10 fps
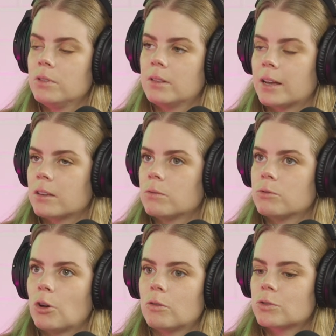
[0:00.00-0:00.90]
like
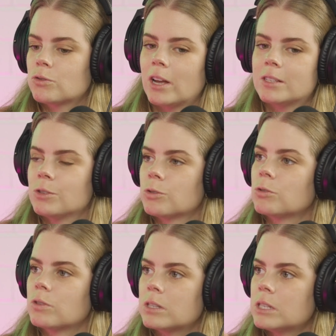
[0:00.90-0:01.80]
dove straight
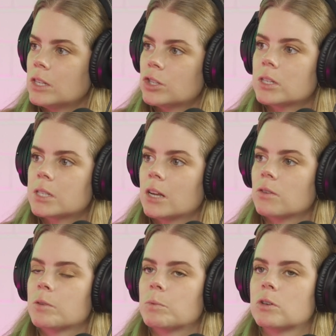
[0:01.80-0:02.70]
into the teaching side of
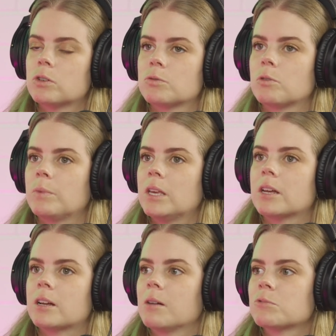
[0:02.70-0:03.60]
it, because for me
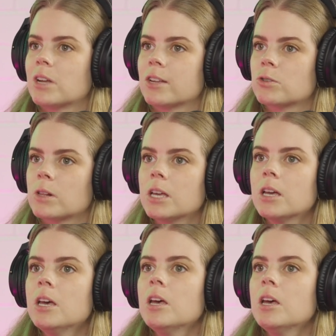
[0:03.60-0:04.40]
that comes naturally.